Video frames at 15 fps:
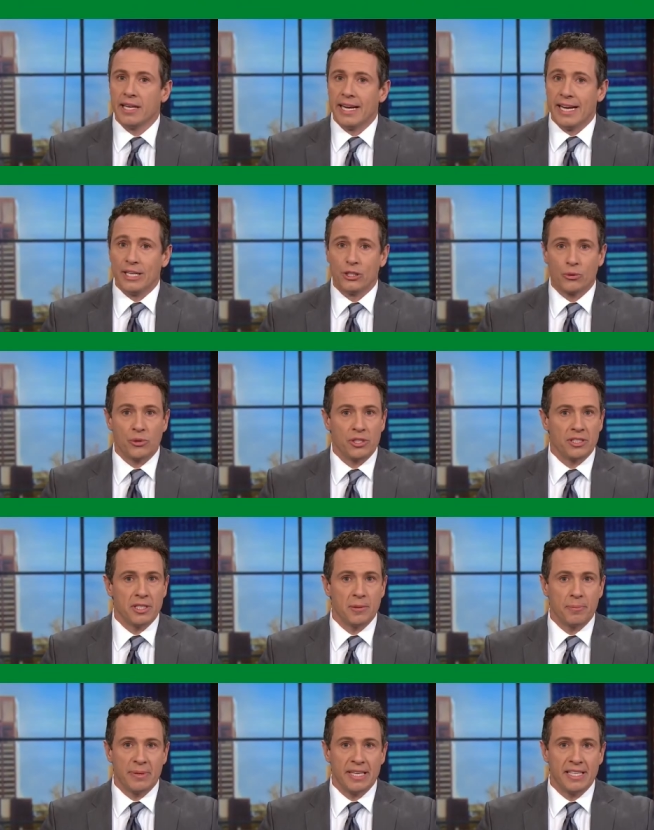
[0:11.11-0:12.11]

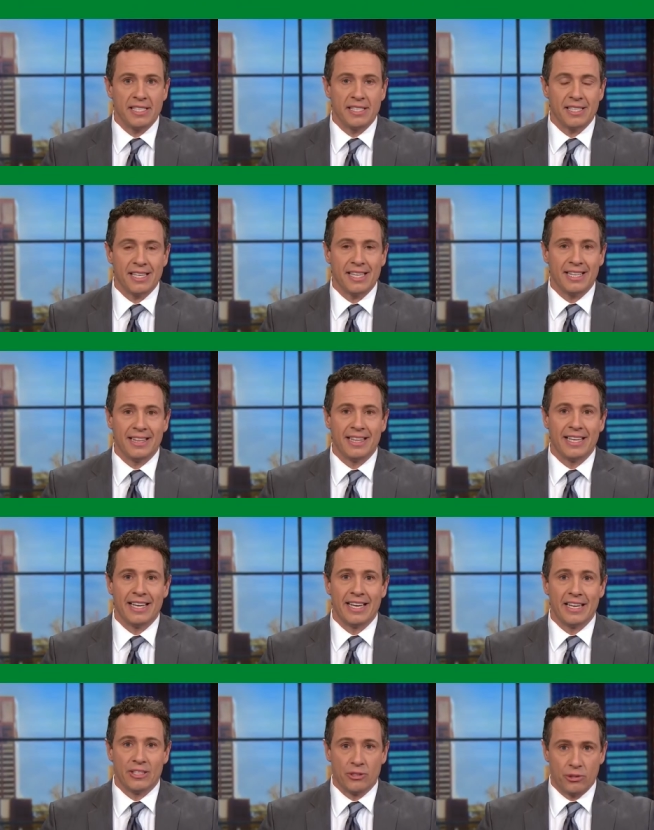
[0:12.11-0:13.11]
Interesting piece in The
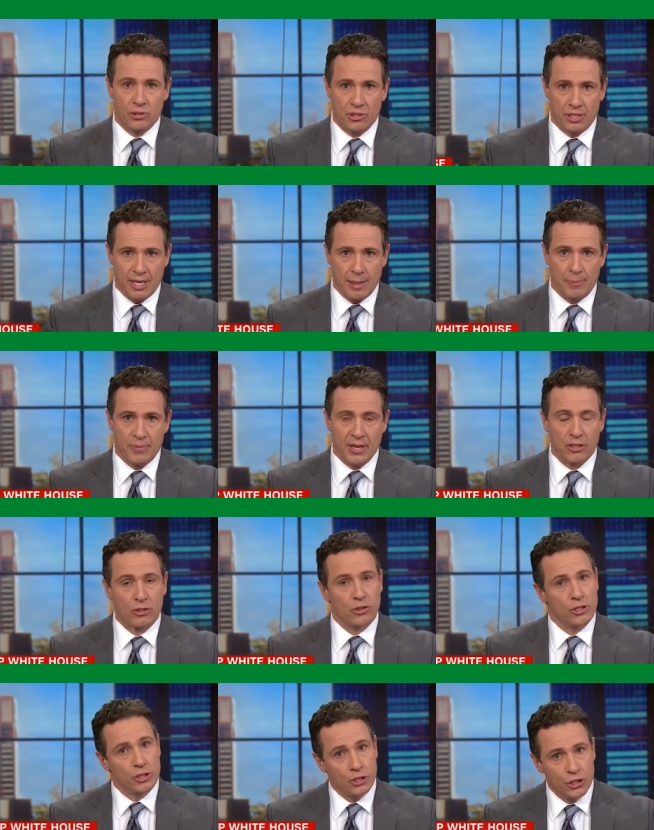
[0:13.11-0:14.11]
Intercept that
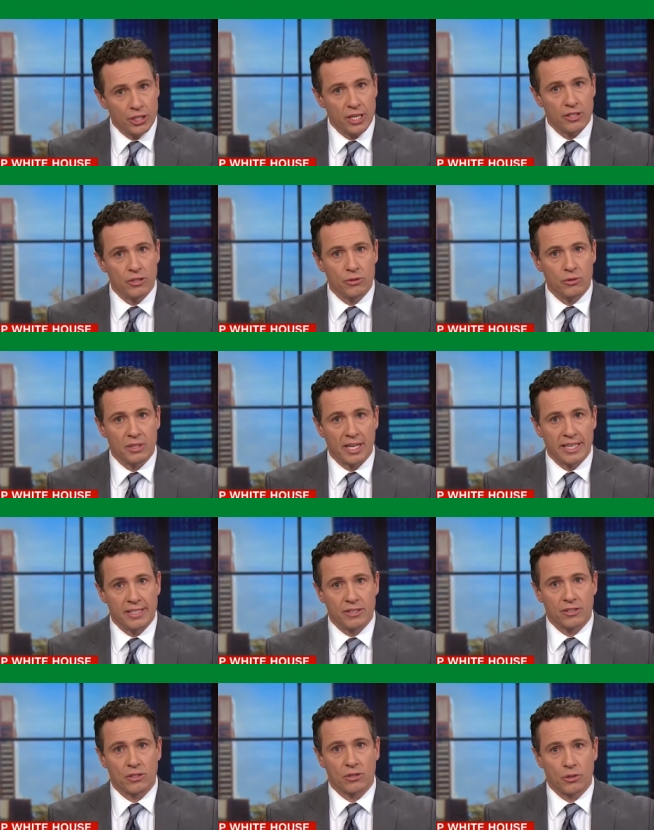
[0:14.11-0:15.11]
could shed new light
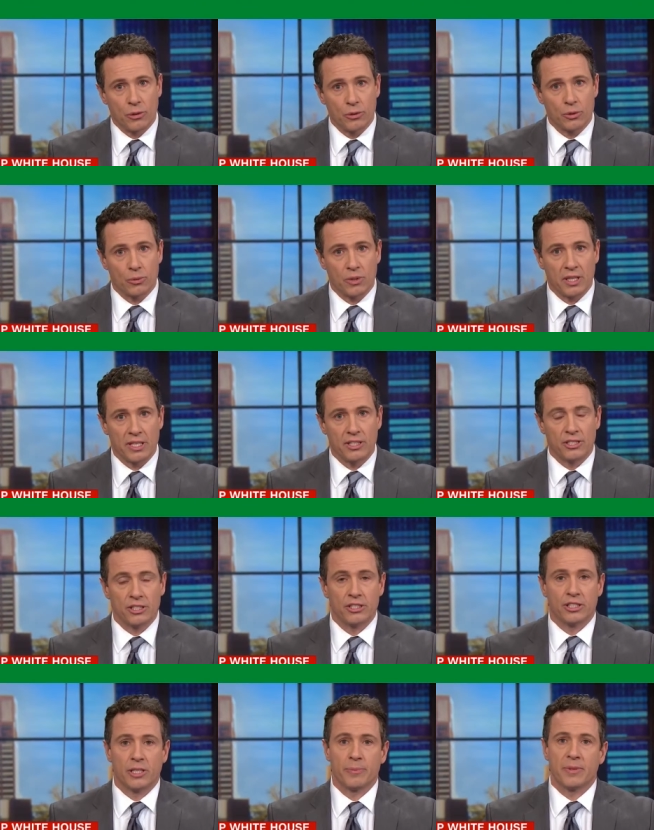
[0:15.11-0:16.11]
on the close
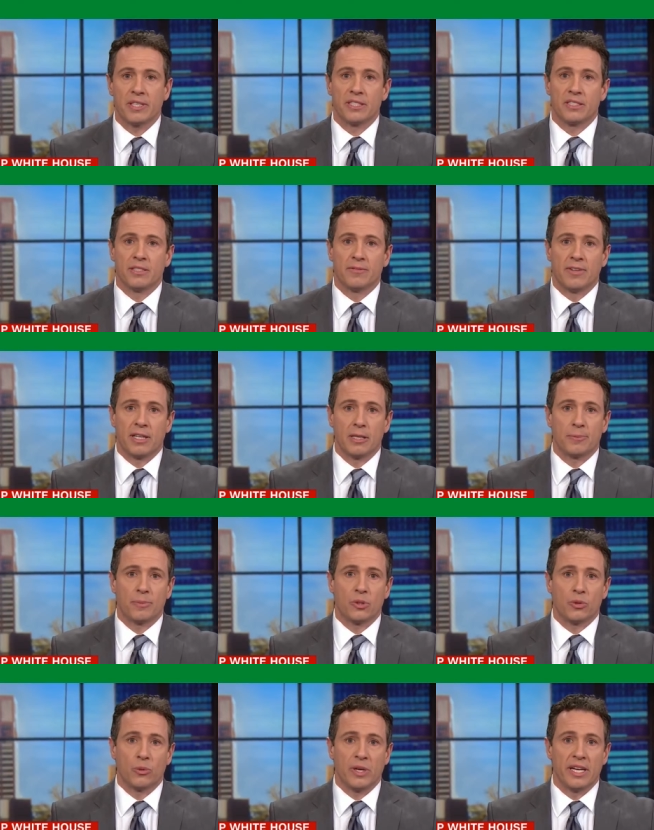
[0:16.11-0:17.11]
relationship that has developed
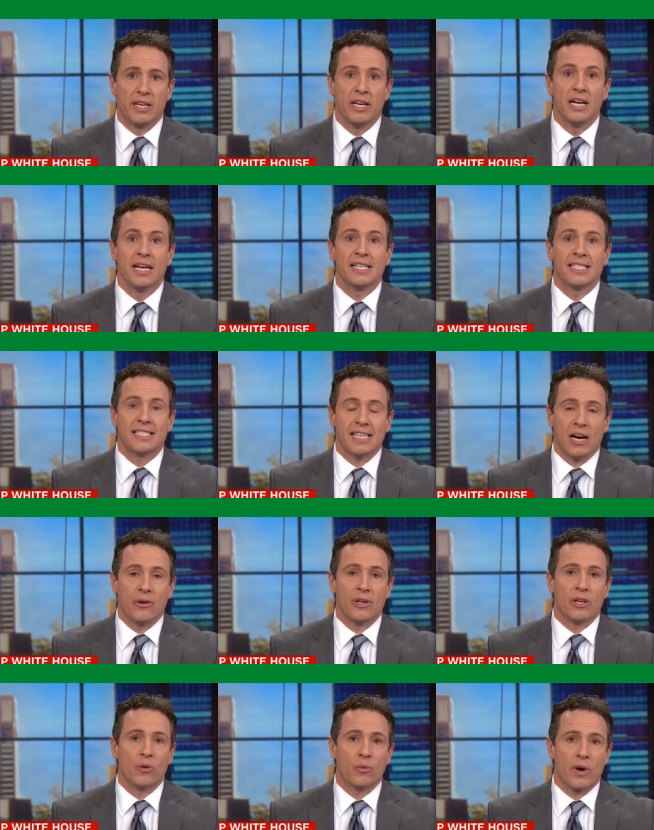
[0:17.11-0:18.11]
between
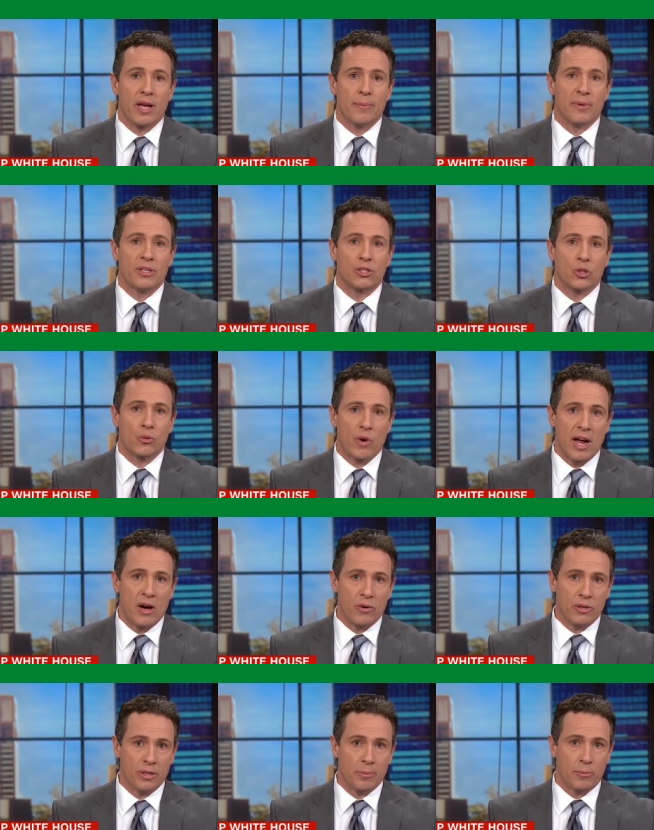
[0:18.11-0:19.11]
Saudi Arabia's
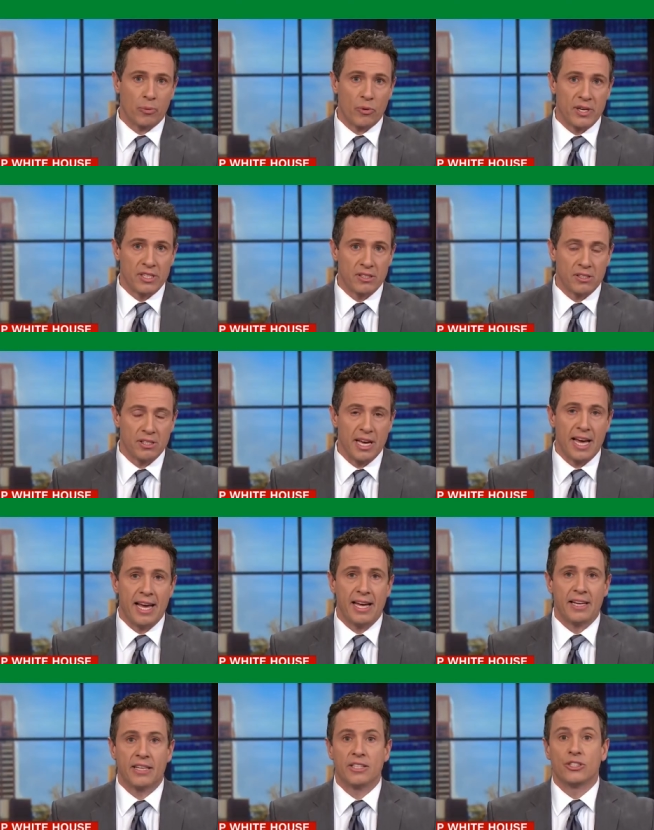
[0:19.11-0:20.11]
crown prince
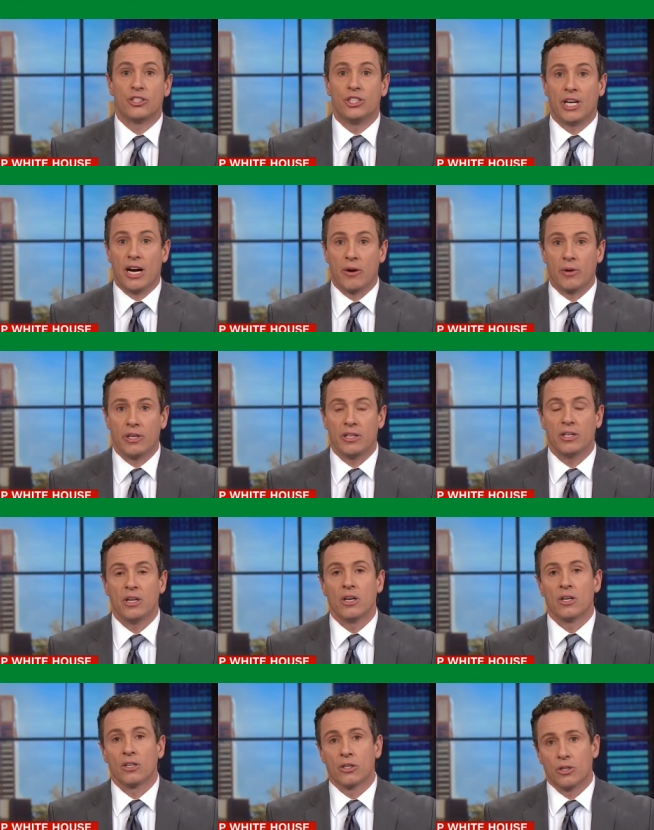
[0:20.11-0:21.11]
and Jared
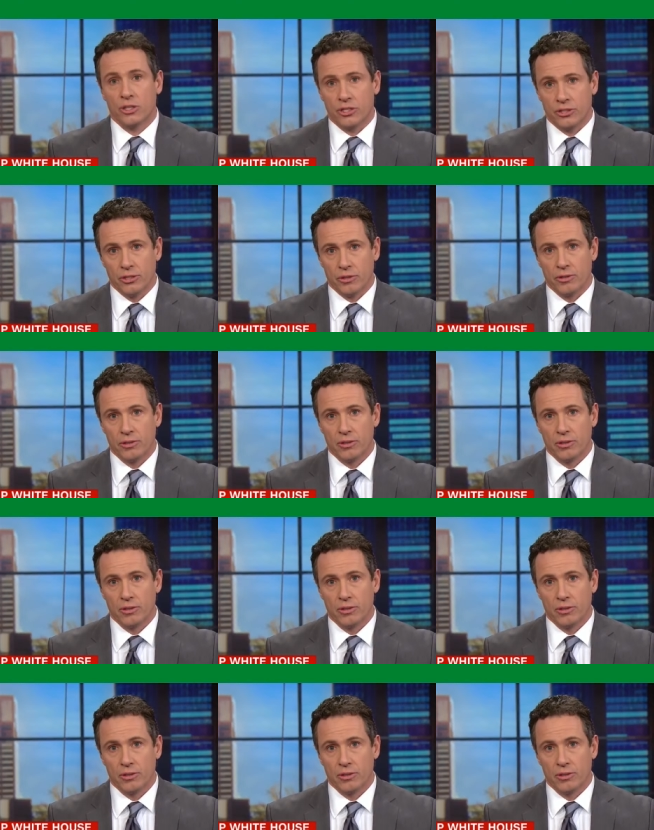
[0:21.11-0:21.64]
Kushner.